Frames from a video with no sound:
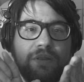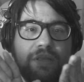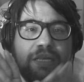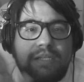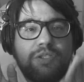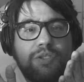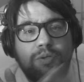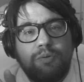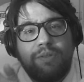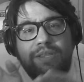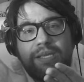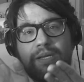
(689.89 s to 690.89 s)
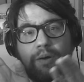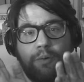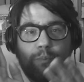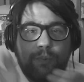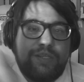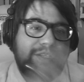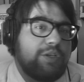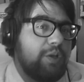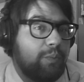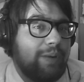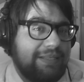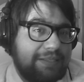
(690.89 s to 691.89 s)
the
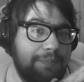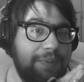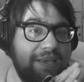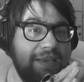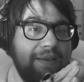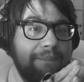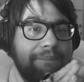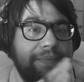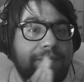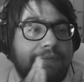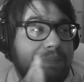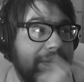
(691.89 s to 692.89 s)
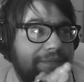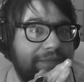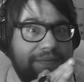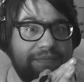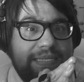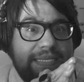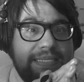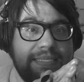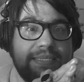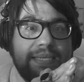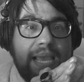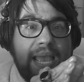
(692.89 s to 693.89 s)
original recipe from the 50s.